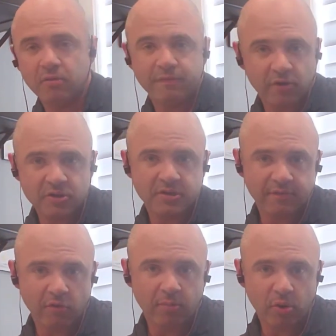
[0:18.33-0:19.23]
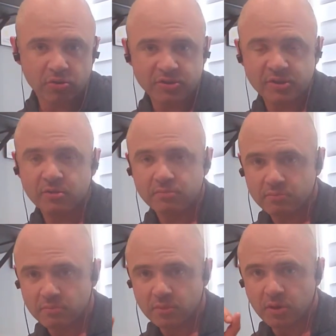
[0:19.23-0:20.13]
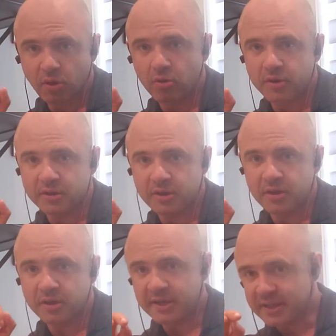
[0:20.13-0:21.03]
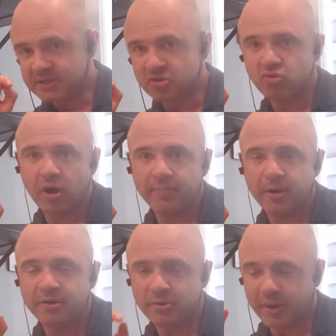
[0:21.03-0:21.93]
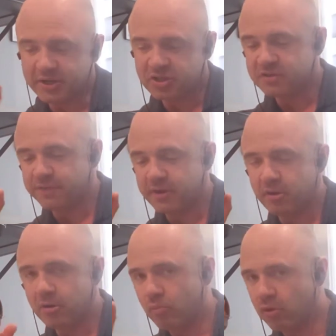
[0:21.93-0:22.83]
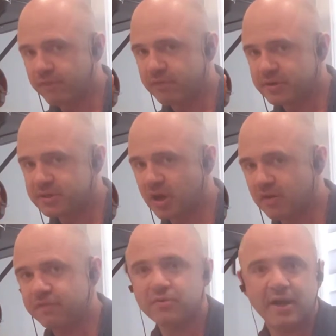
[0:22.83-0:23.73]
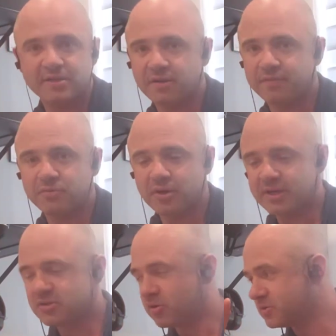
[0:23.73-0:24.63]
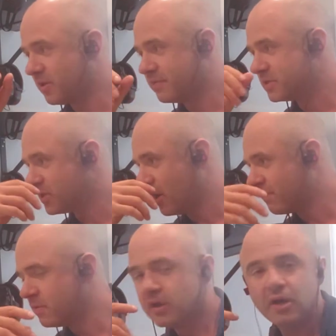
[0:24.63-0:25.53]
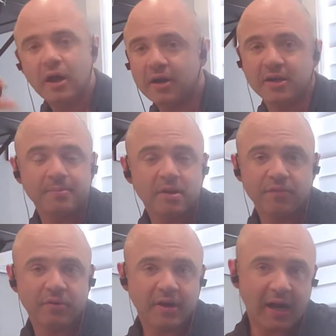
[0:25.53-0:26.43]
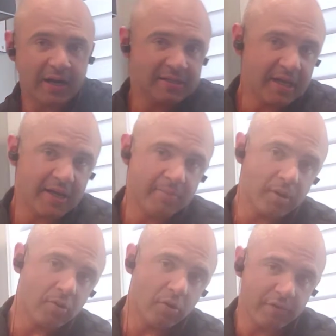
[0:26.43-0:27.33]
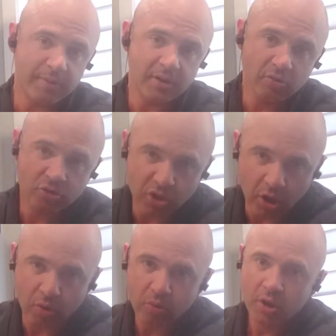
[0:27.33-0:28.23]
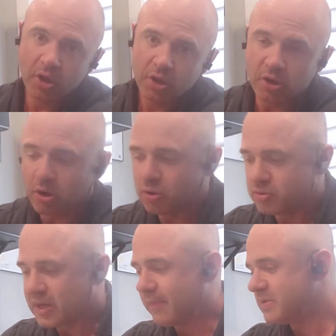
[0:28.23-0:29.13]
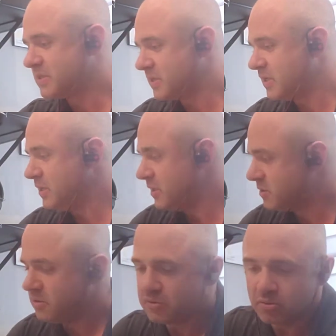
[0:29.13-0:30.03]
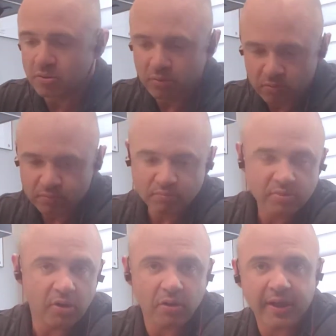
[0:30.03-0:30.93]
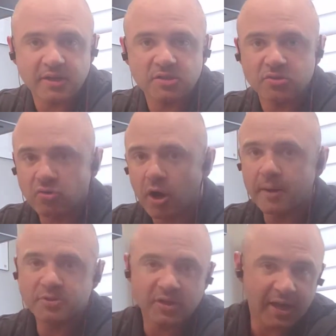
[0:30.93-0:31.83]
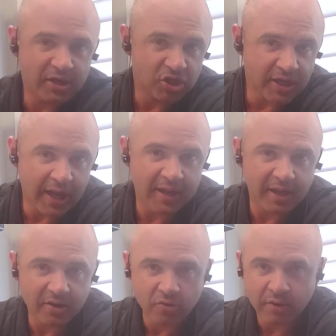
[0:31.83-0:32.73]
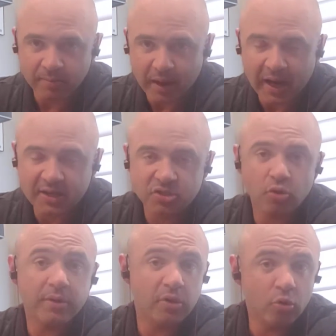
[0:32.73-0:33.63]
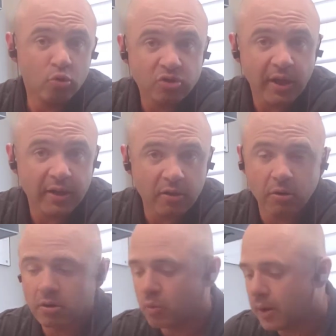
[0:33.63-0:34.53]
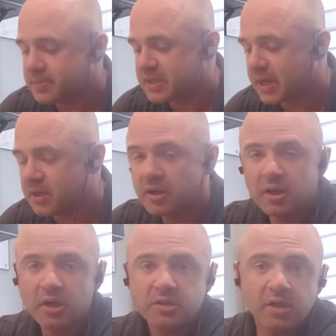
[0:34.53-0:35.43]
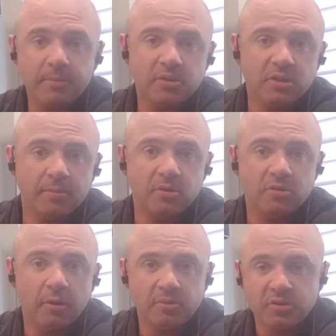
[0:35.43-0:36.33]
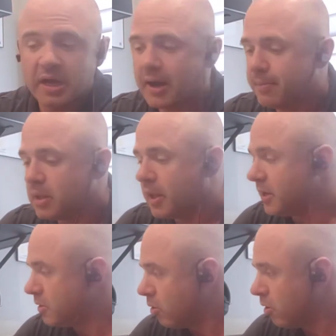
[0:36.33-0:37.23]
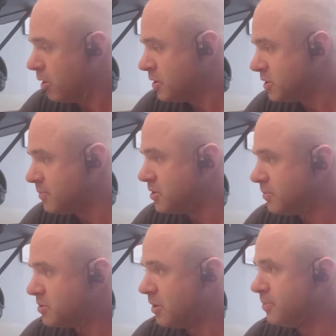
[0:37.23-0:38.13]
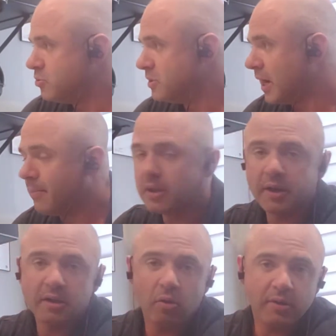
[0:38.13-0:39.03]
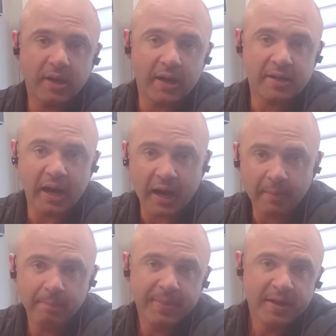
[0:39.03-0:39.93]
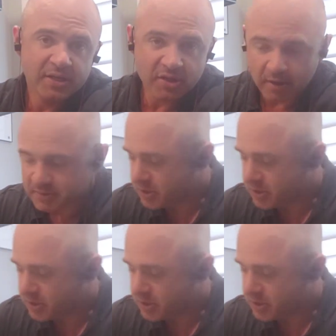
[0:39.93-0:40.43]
First and foremost, go hit that subscribe button. You're watching this video, more free stuff. You guys and girls love this stuff. I'll keep delivering content, but in order for me to do so, you obviously need to like and subscribe so you can actually get it in your inbox. Join the newsletter. Go to the website, www.milettilaw.com. Sign up to